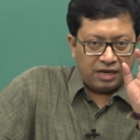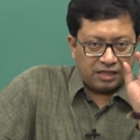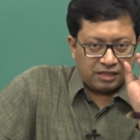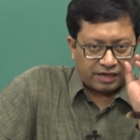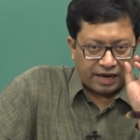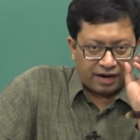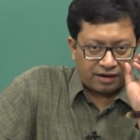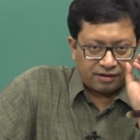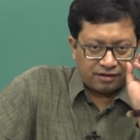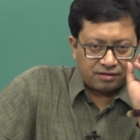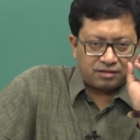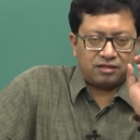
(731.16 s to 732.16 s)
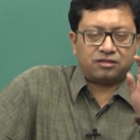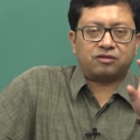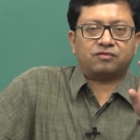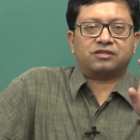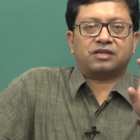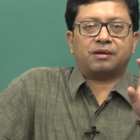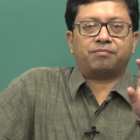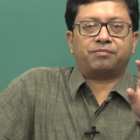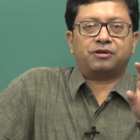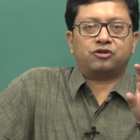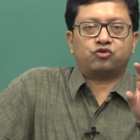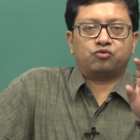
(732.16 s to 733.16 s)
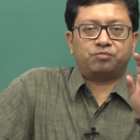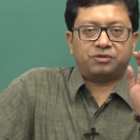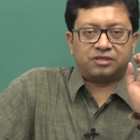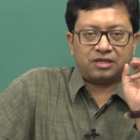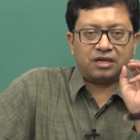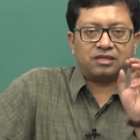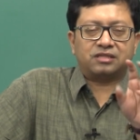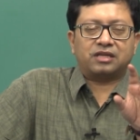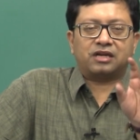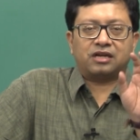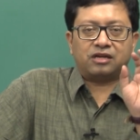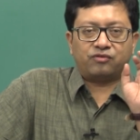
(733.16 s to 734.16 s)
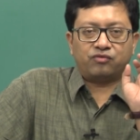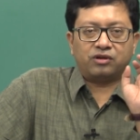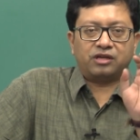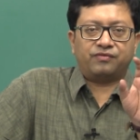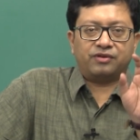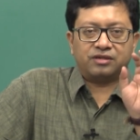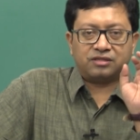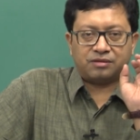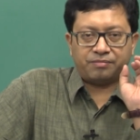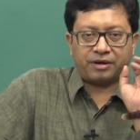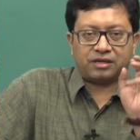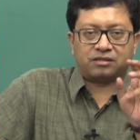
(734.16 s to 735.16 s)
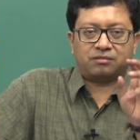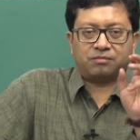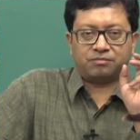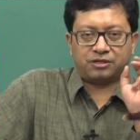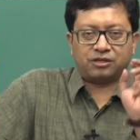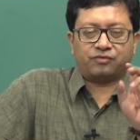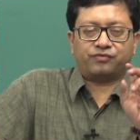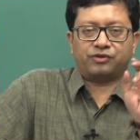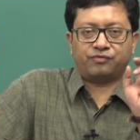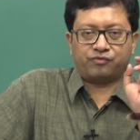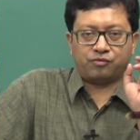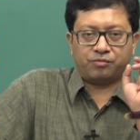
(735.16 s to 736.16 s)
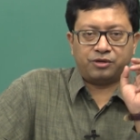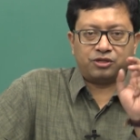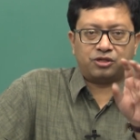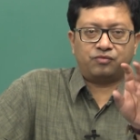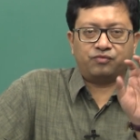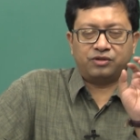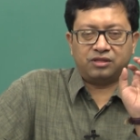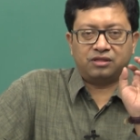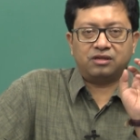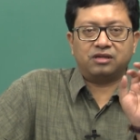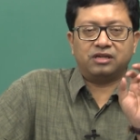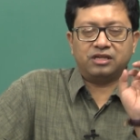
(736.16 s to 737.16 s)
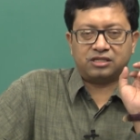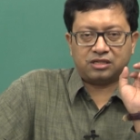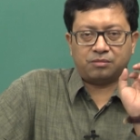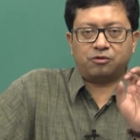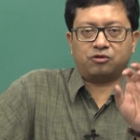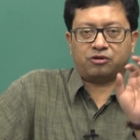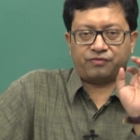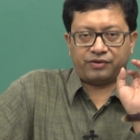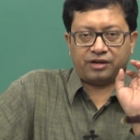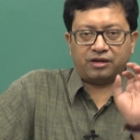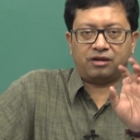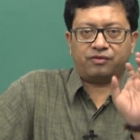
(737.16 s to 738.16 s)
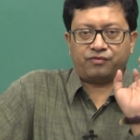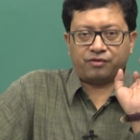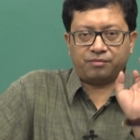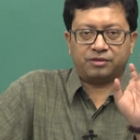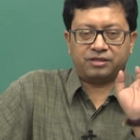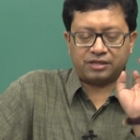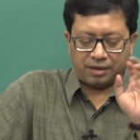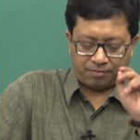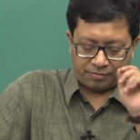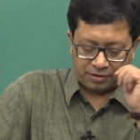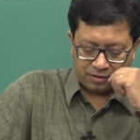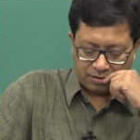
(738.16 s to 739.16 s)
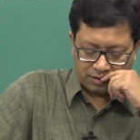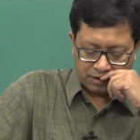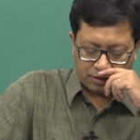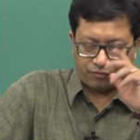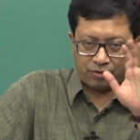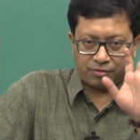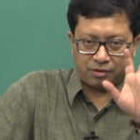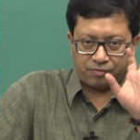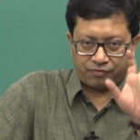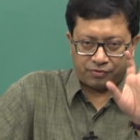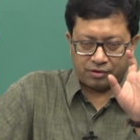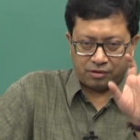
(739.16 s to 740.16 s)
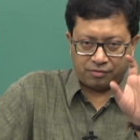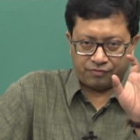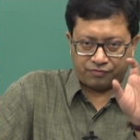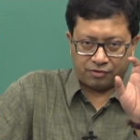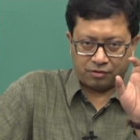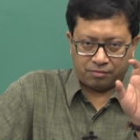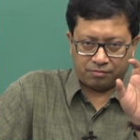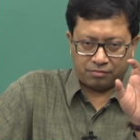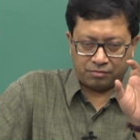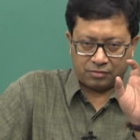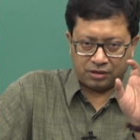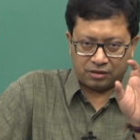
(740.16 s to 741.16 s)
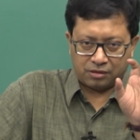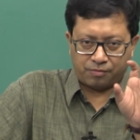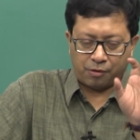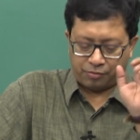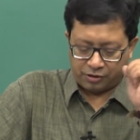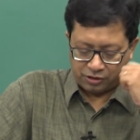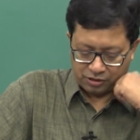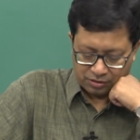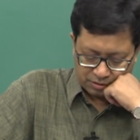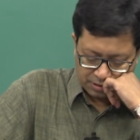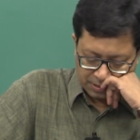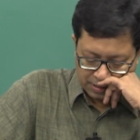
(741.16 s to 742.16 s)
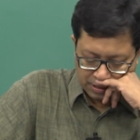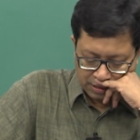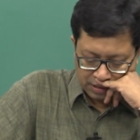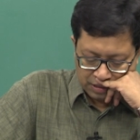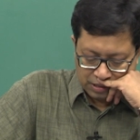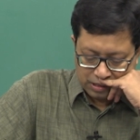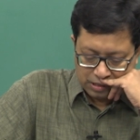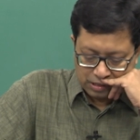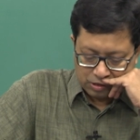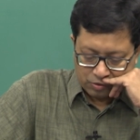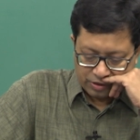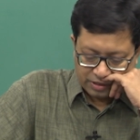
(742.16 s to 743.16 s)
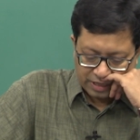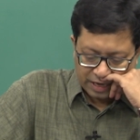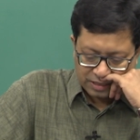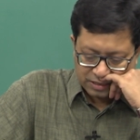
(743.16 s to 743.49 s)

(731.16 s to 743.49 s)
the characteristics of the sample should be such that it will give us the maximum set of information with the least amount of error from the sample, from the population. Now, in that